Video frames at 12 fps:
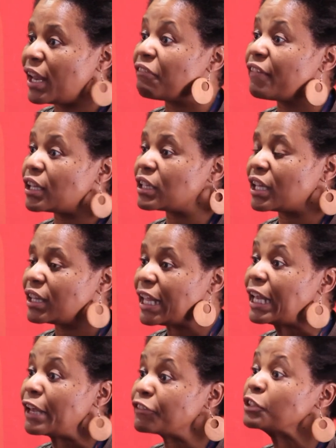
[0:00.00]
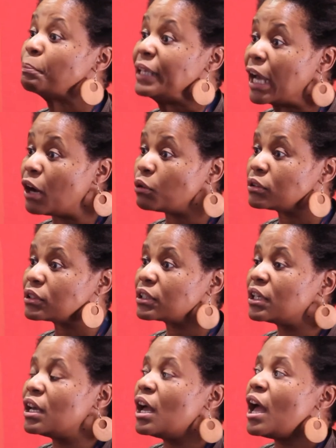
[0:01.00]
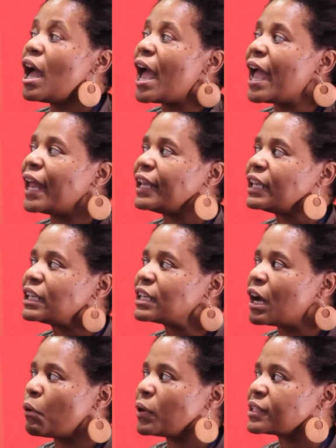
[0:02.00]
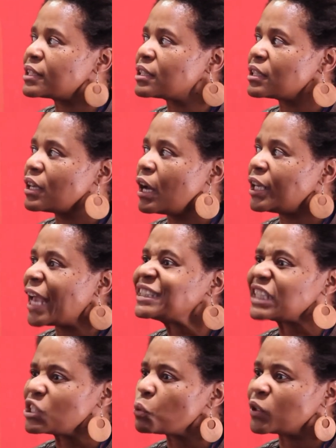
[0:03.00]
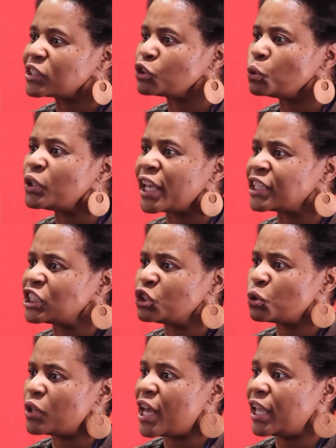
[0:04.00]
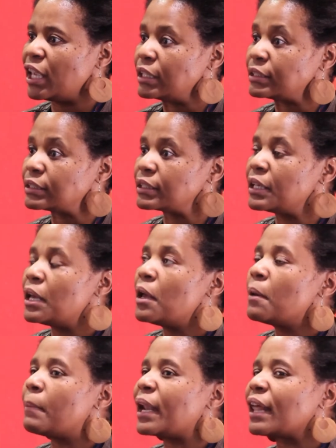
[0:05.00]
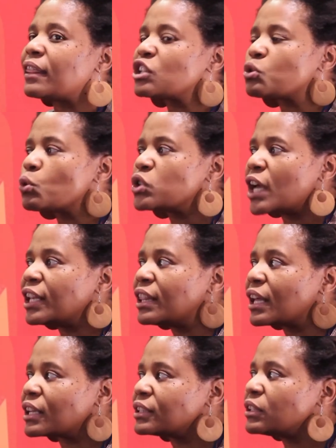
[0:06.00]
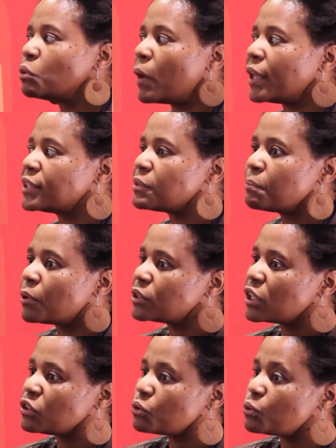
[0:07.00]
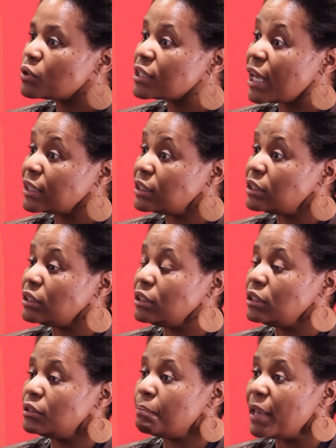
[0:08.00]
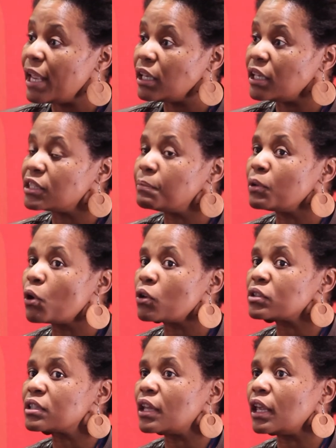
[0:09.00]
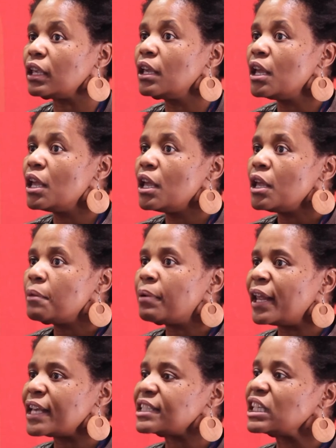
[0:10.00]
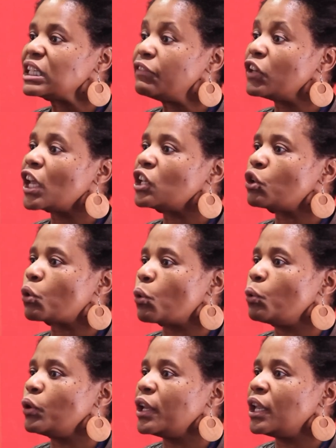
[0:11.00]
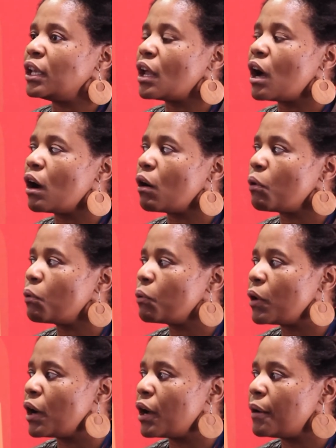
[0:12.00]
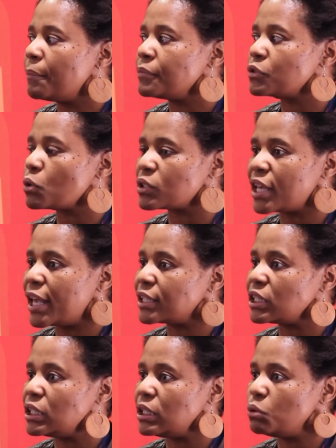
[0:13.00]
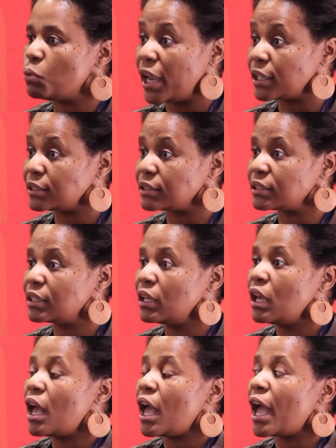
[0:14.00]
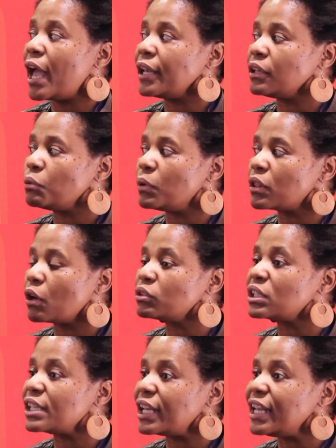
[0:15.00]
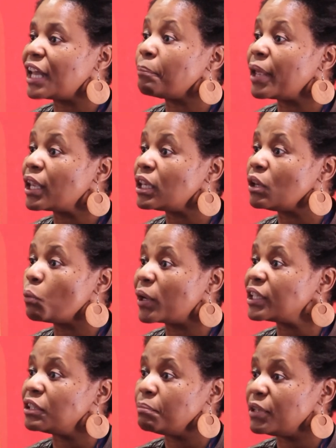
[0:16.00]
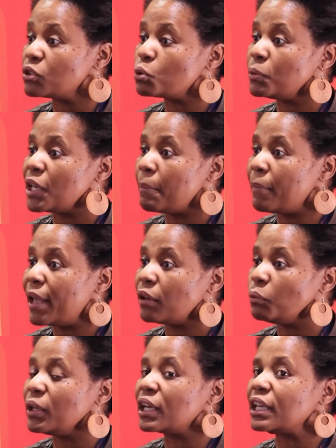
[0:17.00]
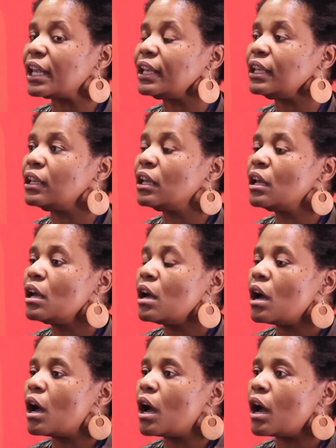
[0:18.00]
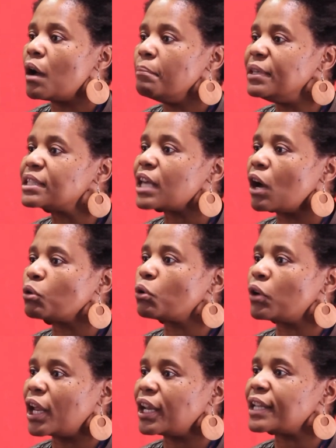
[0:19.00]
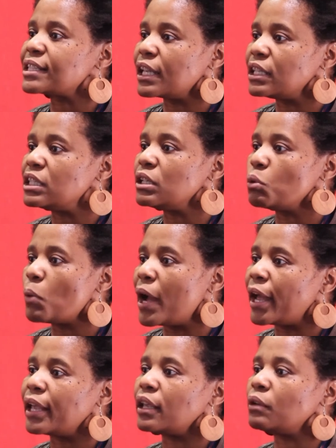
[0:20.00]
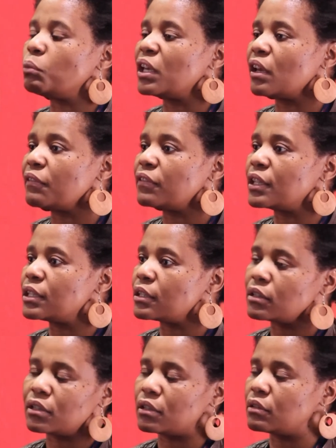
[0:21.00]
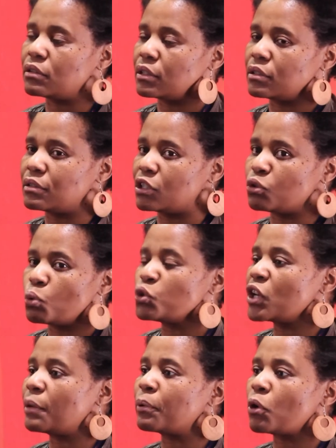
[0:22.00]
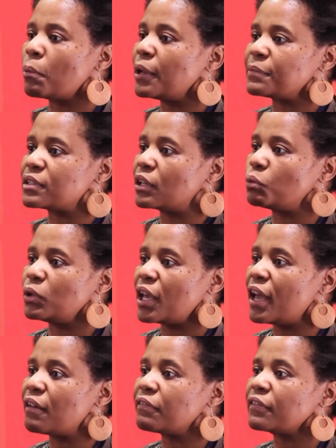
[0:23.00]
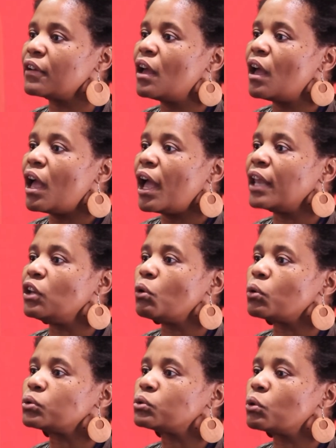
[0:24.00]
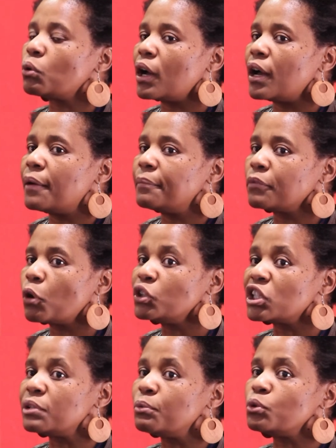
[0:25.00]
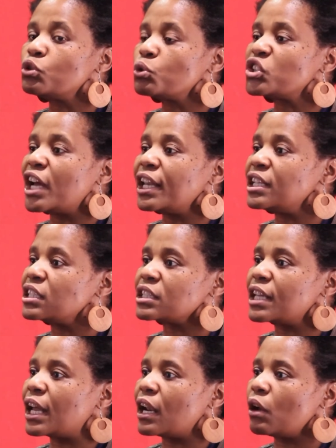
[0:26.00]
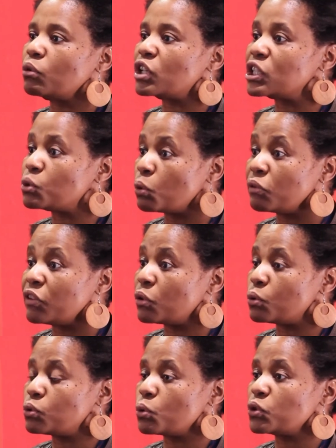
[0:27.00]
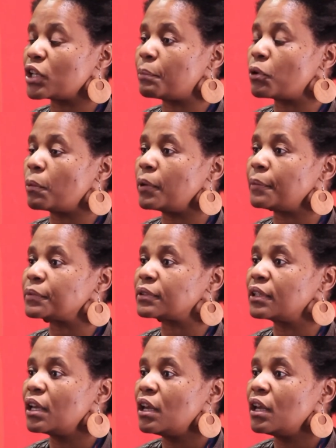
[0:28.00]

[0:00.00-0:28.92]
I felt that they left me out. And I just wanted to get into their heads. But I think socially the reason why it's important to study men is because they play a significant role in how society works. And without really unpacking what it means to be a man, we really miss out on understanding why we have the social problems that we have. And it also contributes to challenges around resolving those social problems.